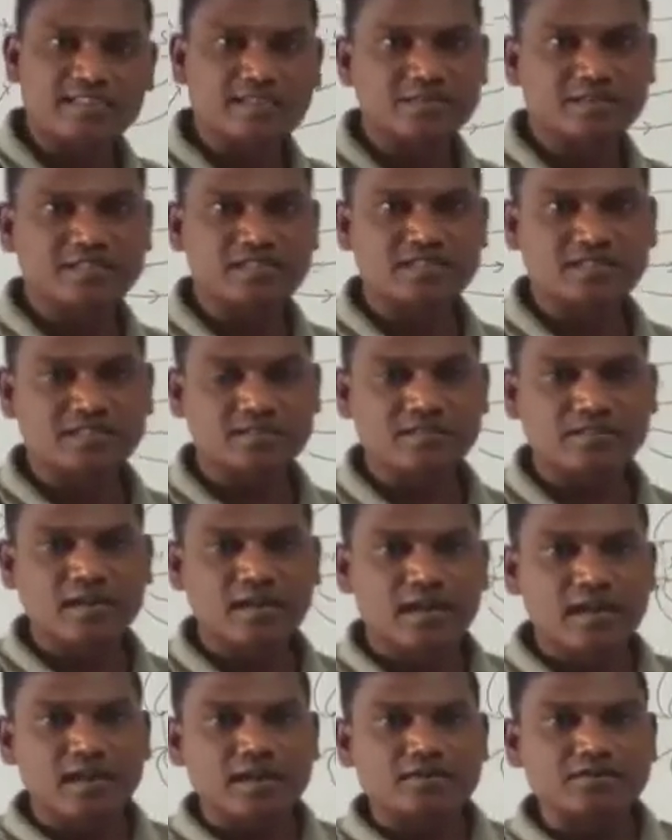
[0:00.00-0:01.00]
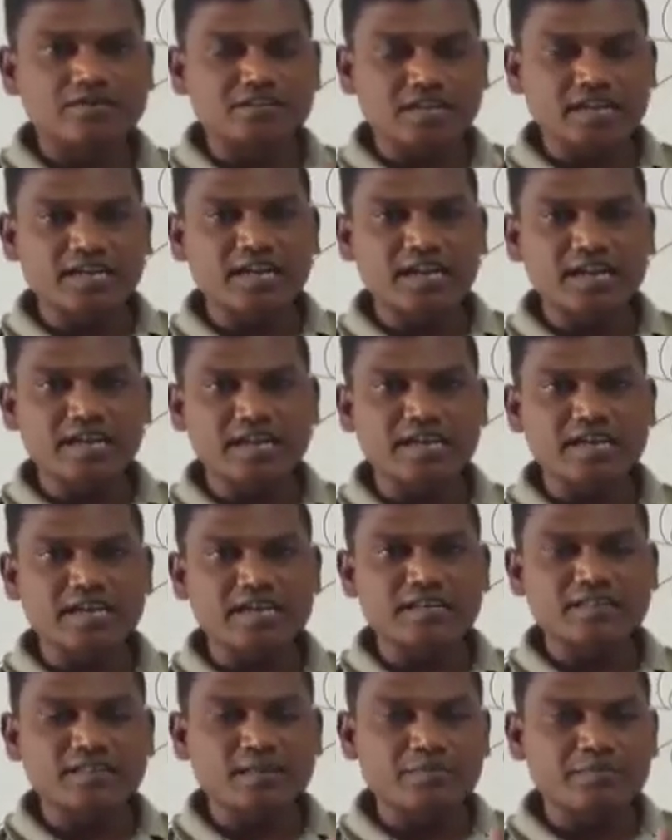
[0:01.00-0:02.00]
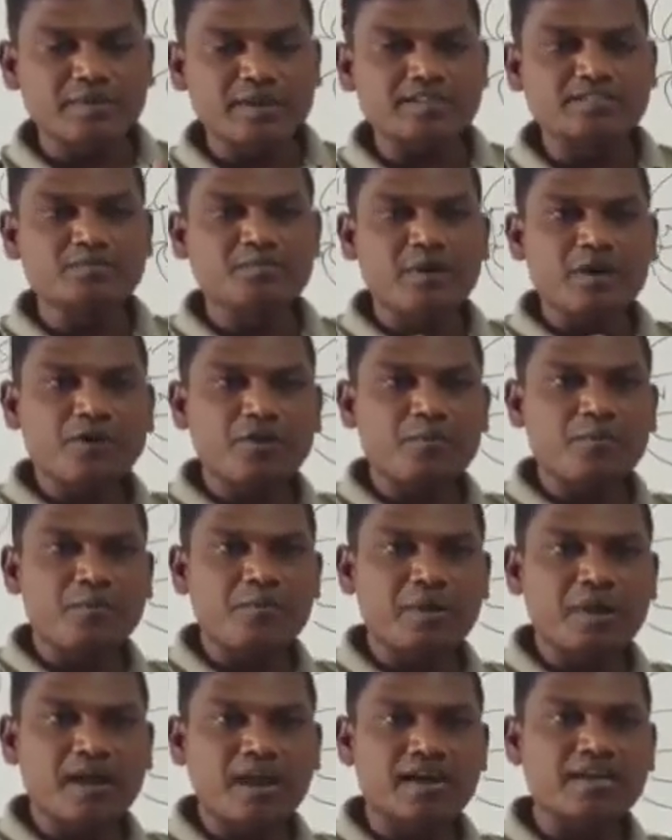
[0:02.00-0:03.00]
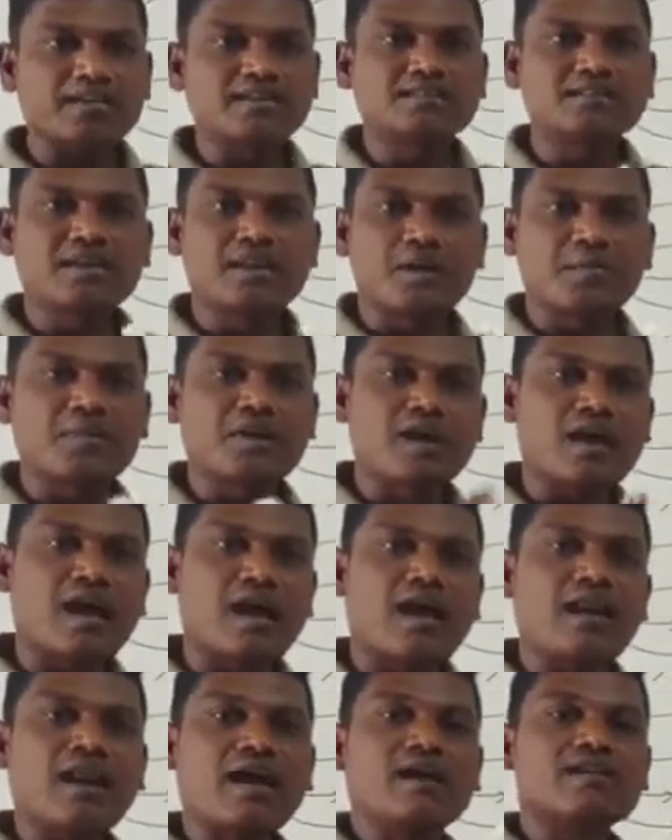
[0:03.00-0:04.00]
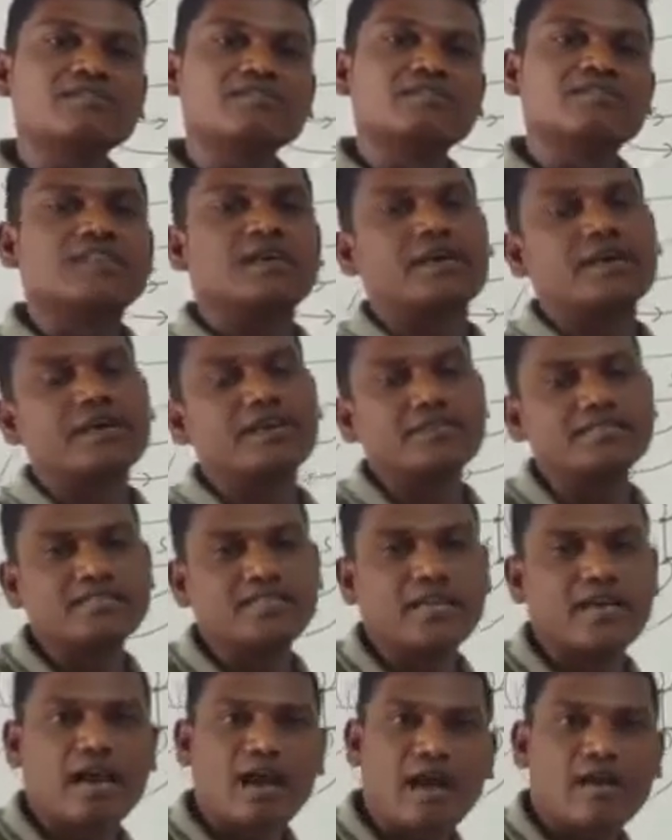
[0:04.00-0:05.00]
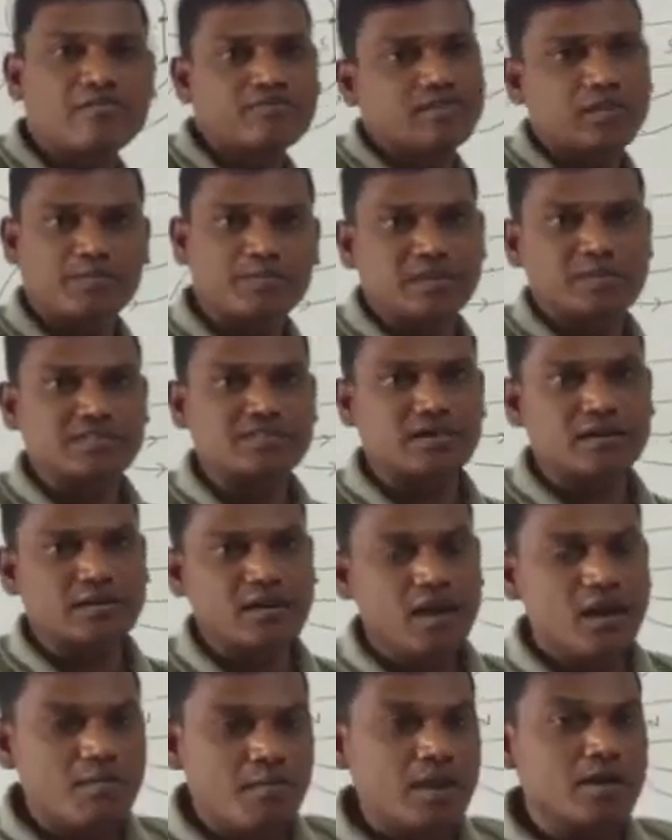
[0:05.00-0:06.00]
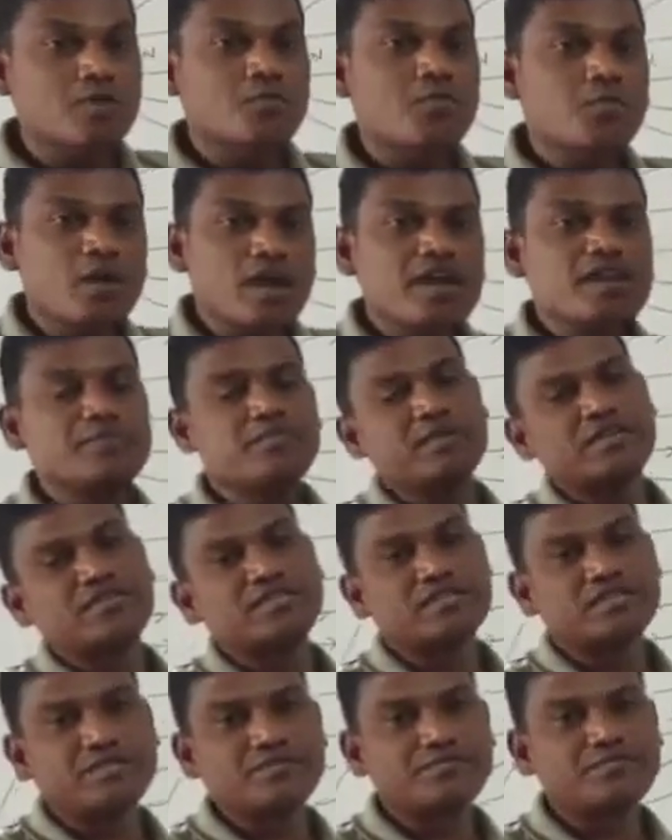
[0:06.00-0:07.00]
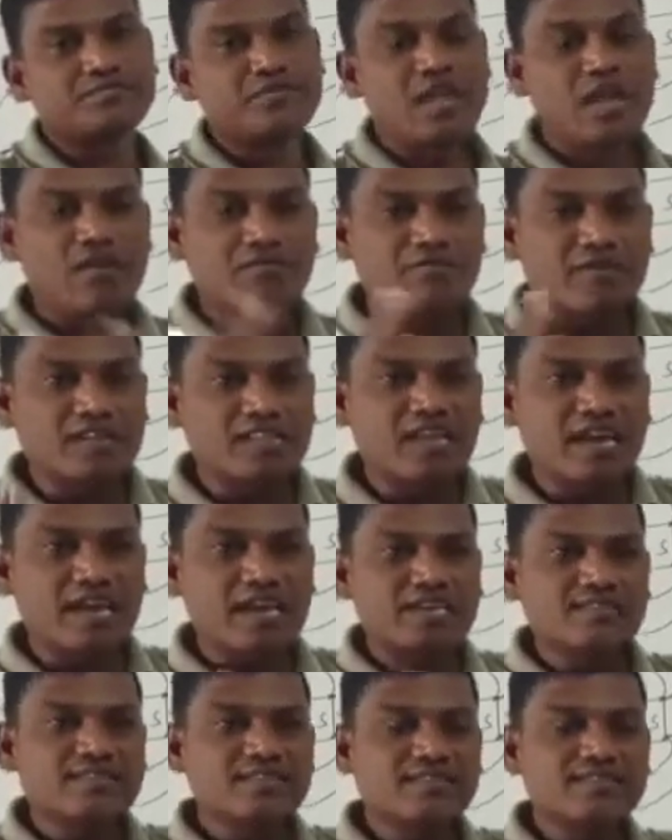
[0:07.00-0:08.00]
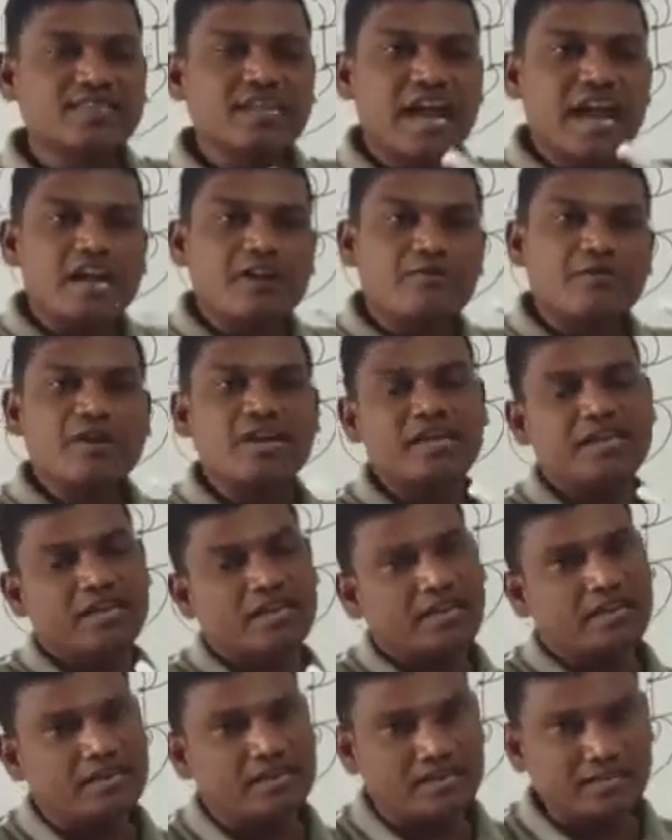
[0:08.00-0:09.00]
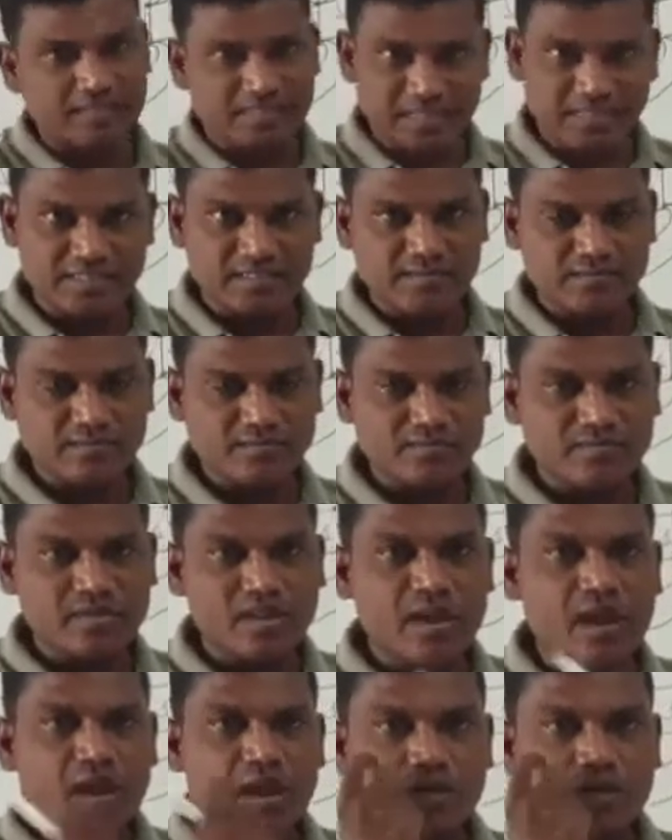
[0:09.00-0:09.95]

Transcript: is occurs means generally the presbyopia is coming along with the aging of the person. But why means when the age is gradually increases,